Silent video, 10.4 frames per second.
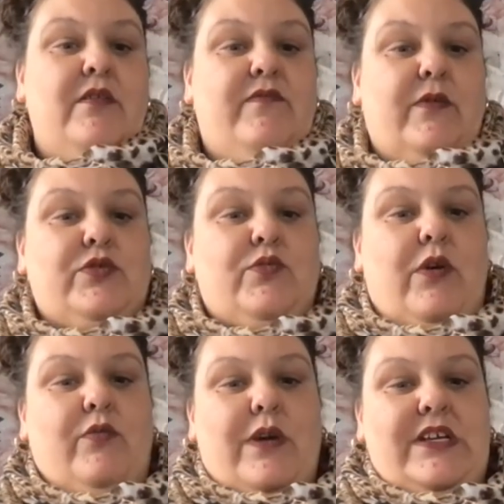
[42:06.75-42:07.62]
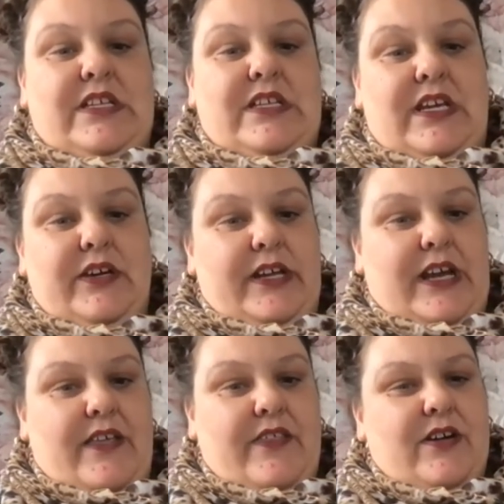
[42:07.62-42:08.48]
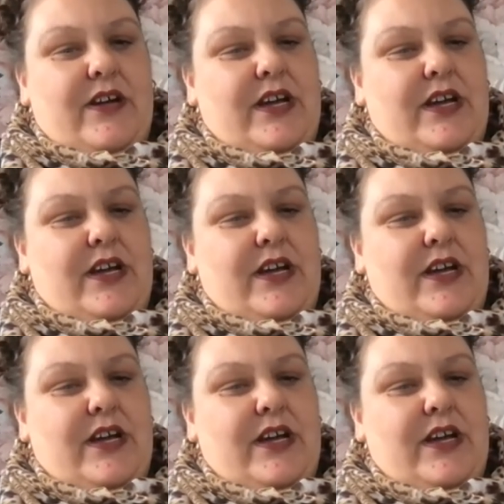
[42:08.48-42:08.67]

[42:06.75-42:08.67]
Folks want ways to heal together.